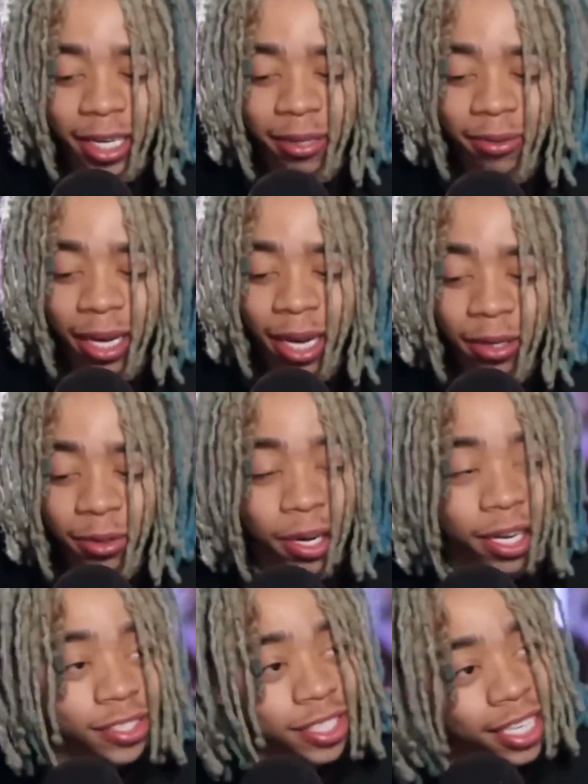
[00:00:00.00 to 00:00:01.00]
rather than
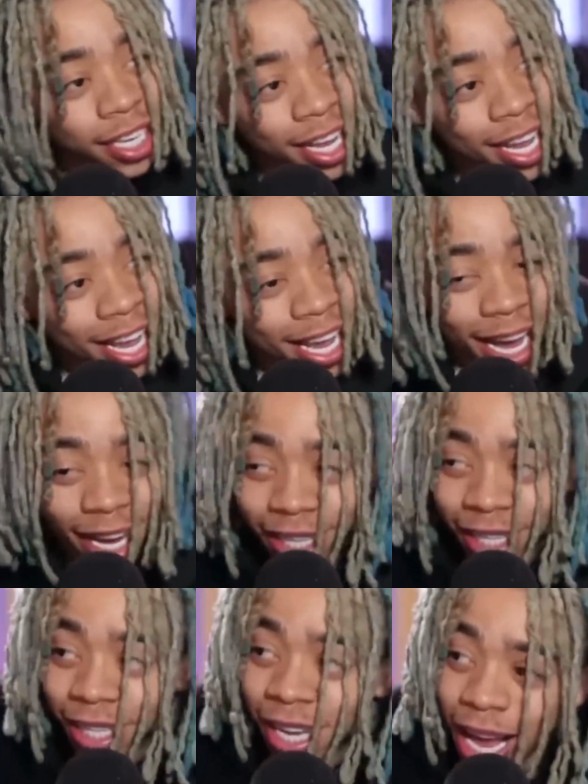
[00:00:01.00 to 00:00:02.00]
building his own.
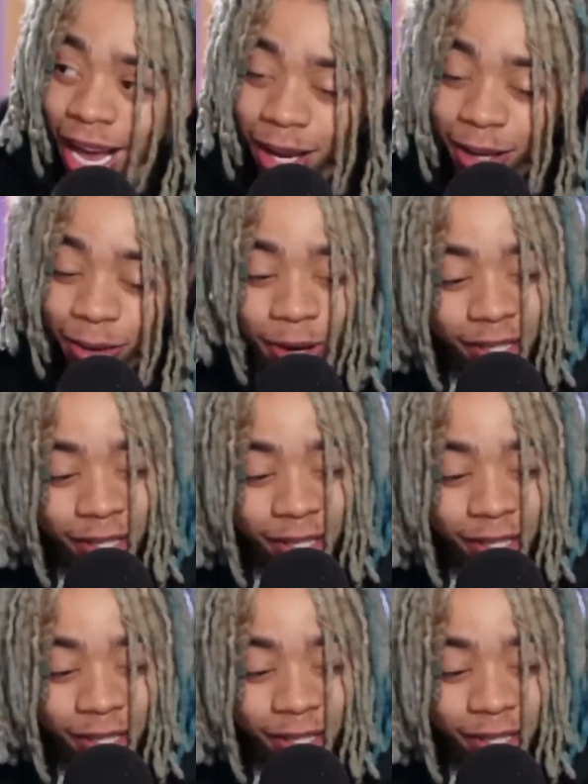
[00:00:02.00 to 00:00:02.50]
There was